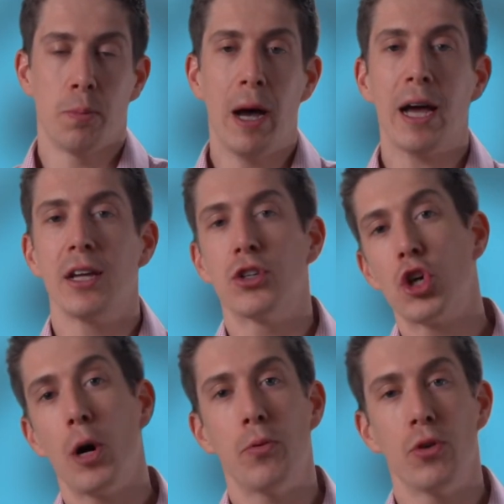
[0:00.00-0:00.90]
package
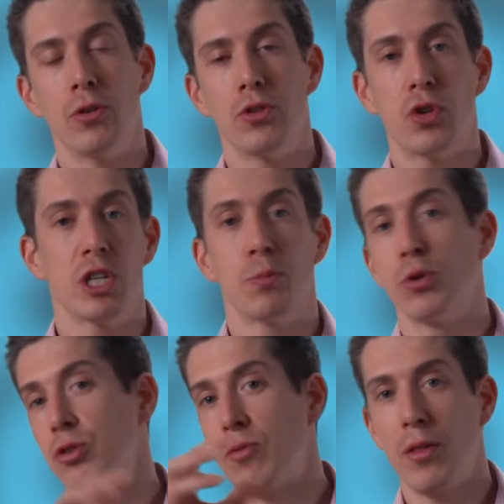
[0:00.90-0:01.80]
copper and
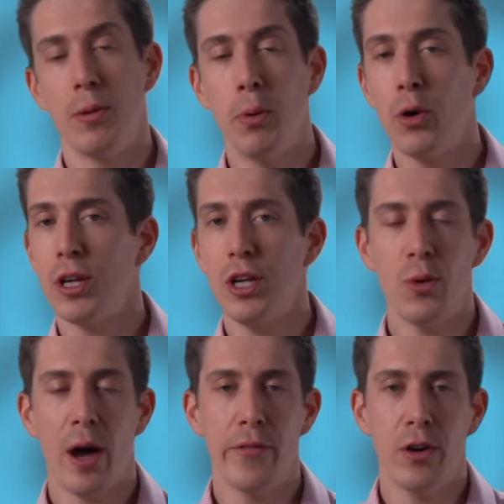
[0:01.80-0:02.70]
transport it around the body,
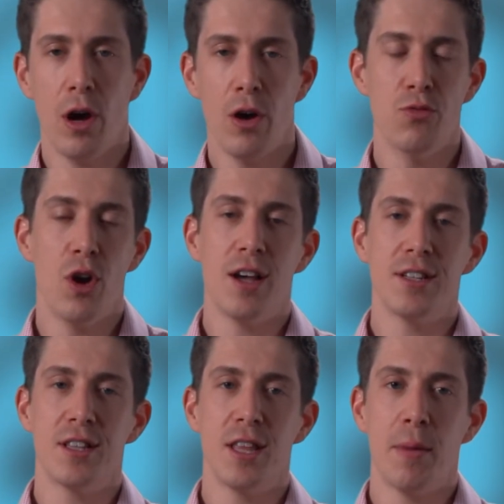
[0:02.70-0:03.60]
you have a
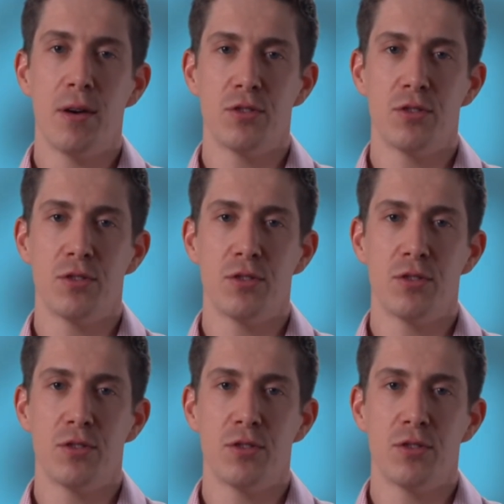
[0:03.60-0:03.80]
rise in the amount